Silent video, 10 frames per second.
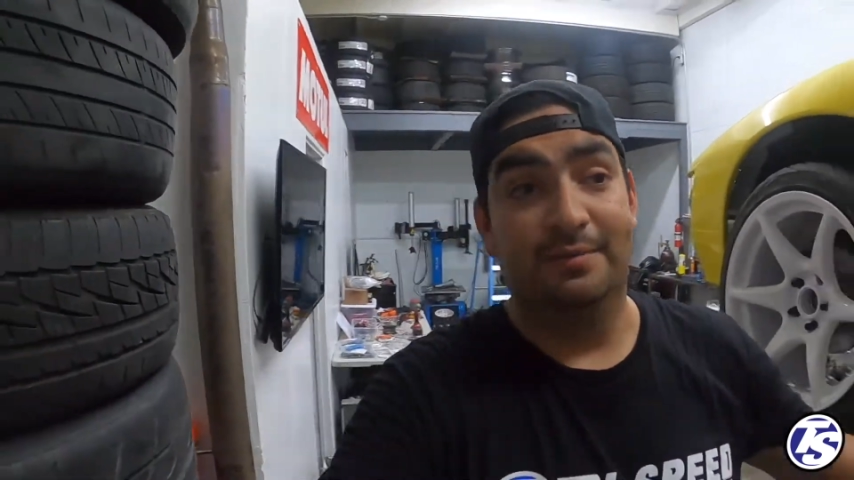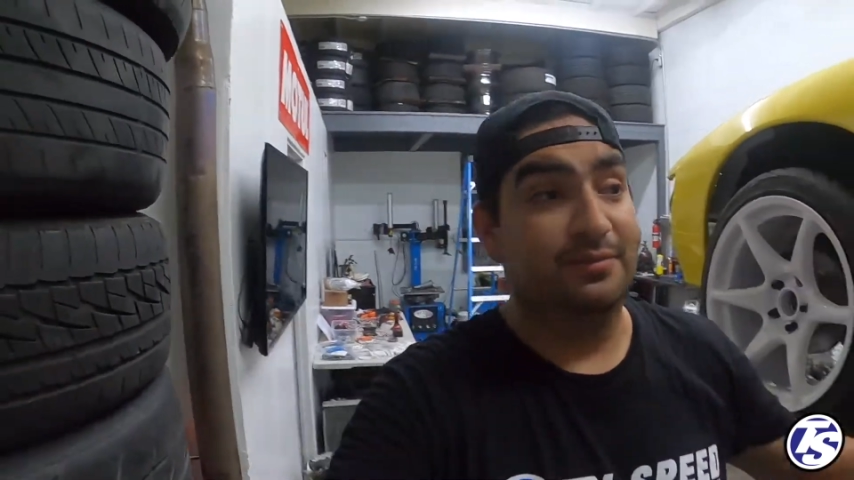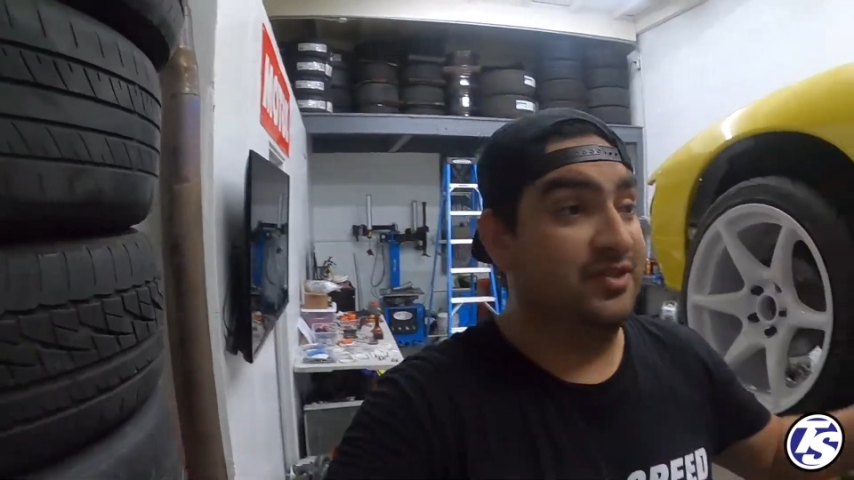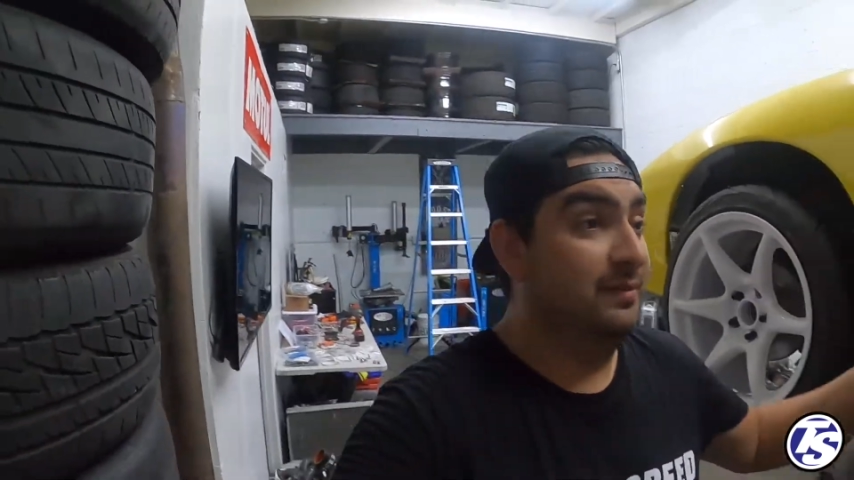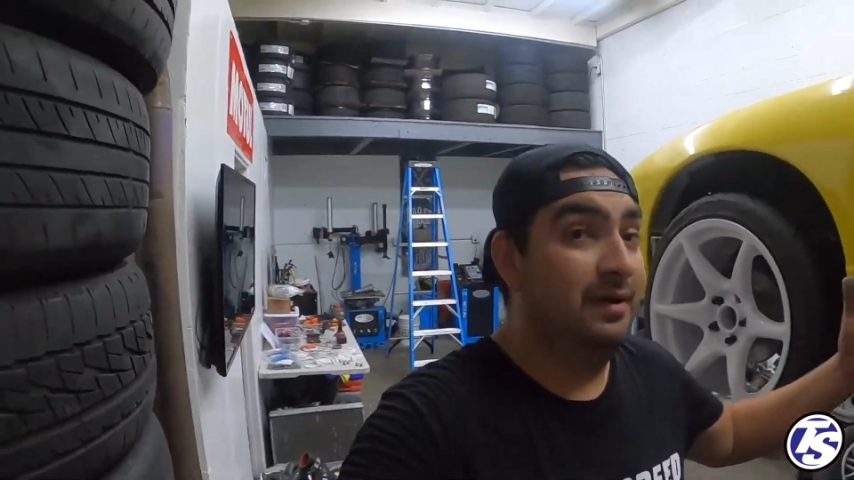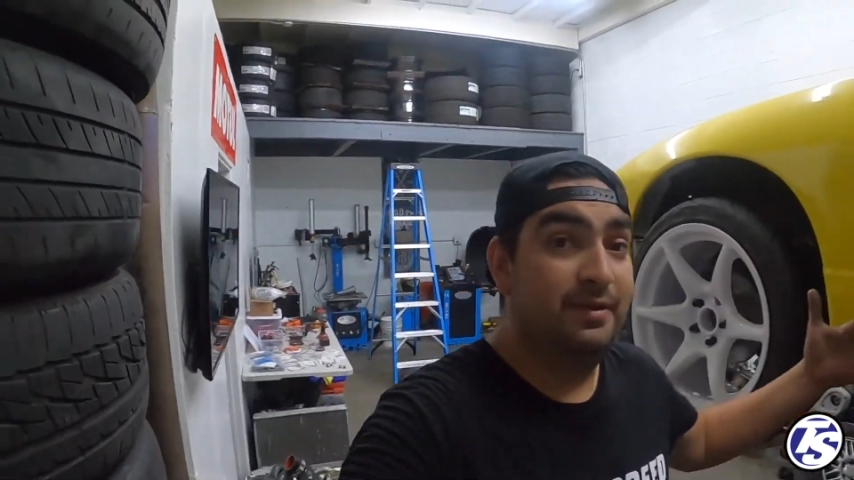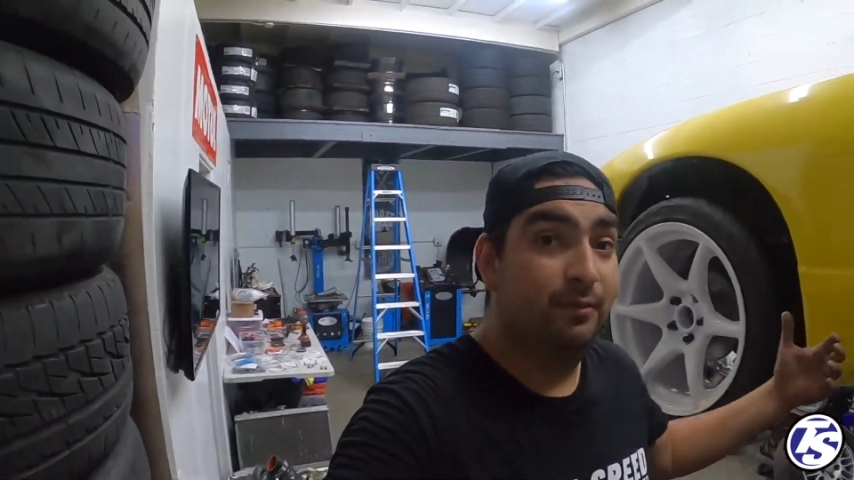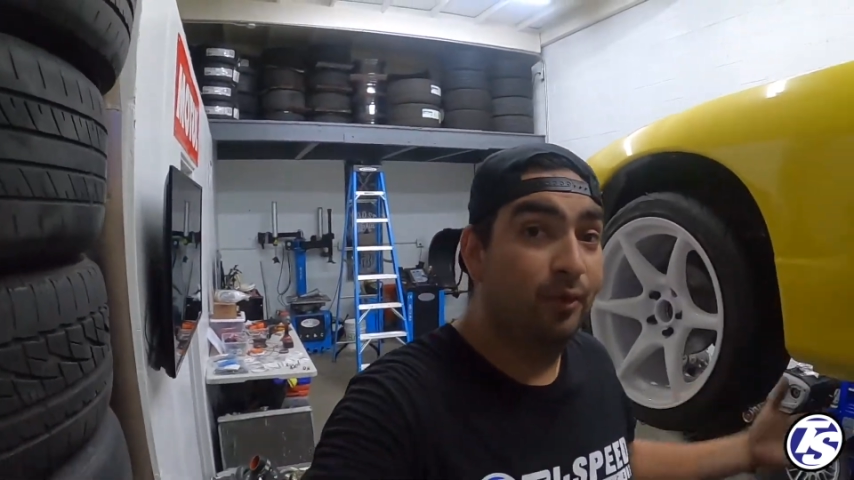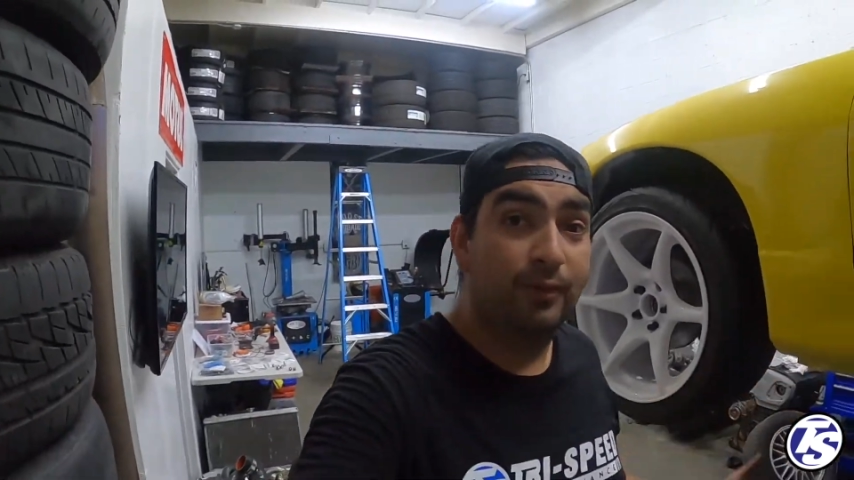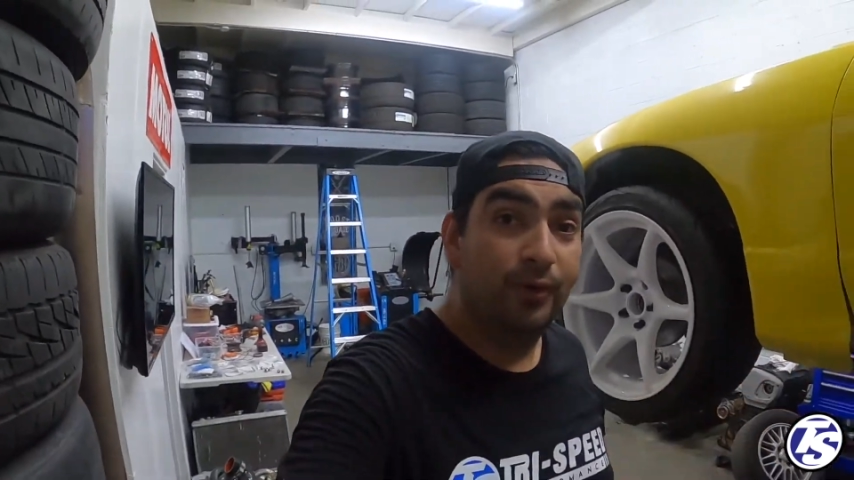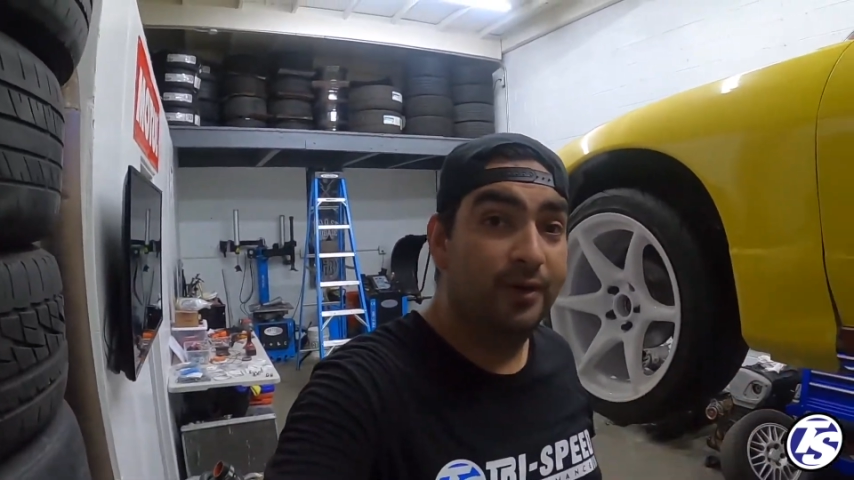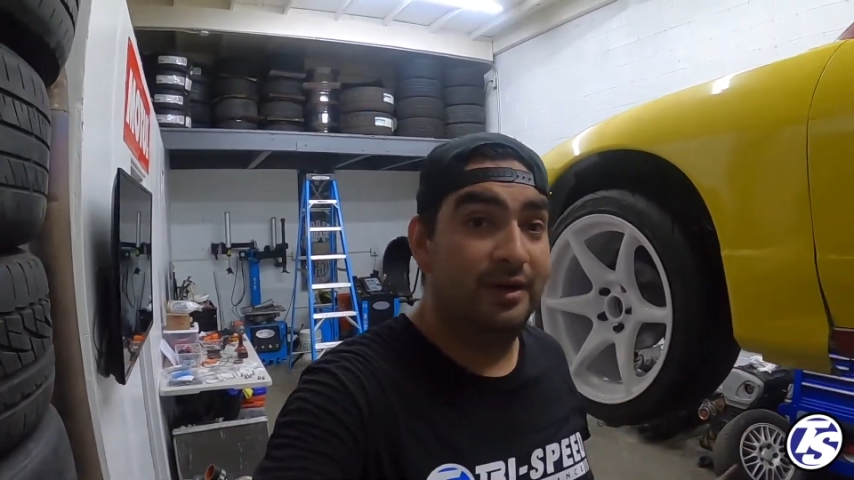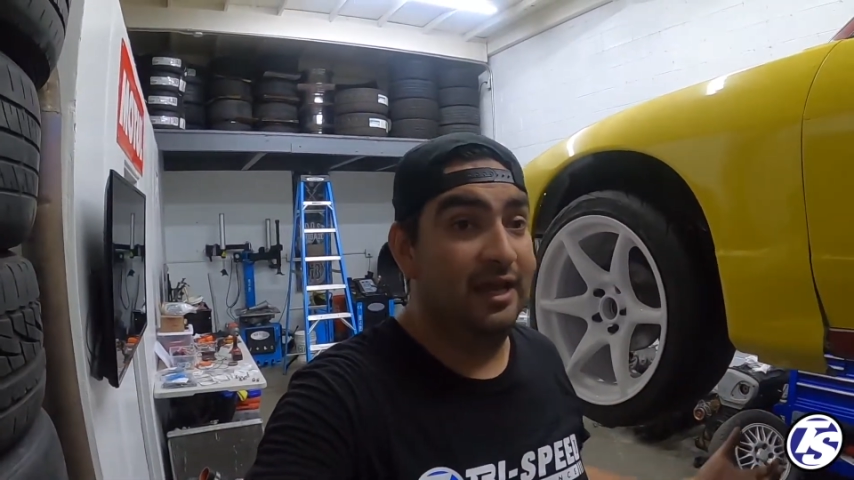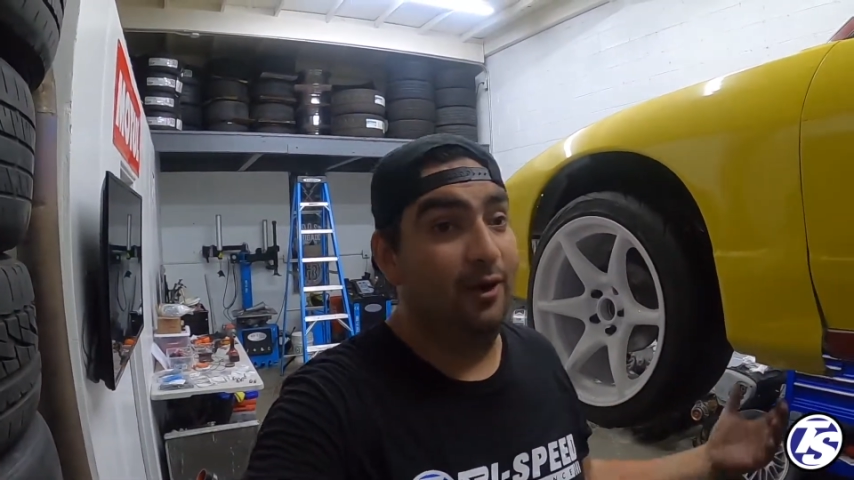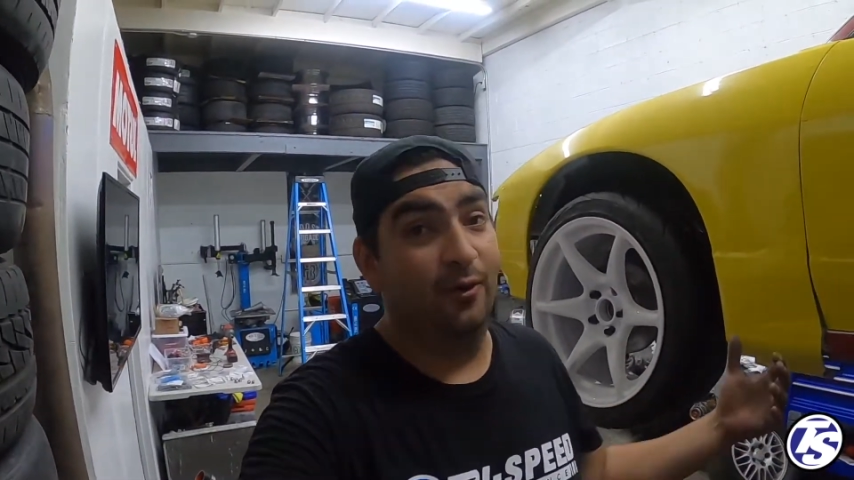some might be more
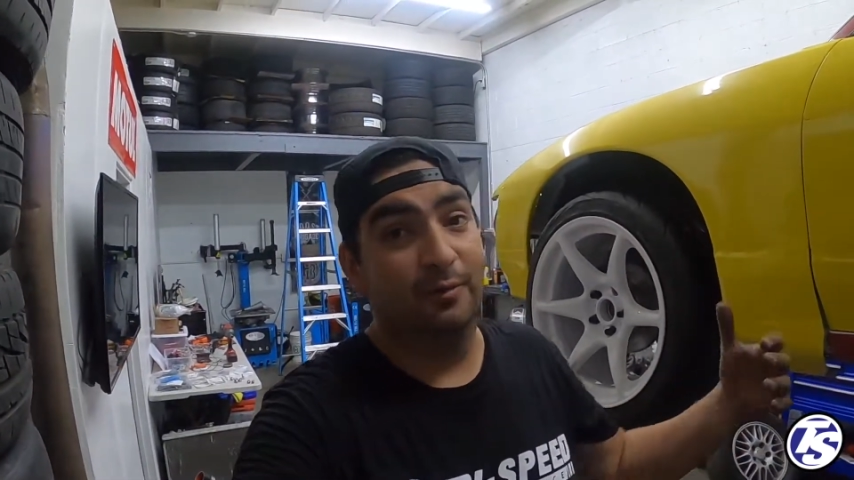boring or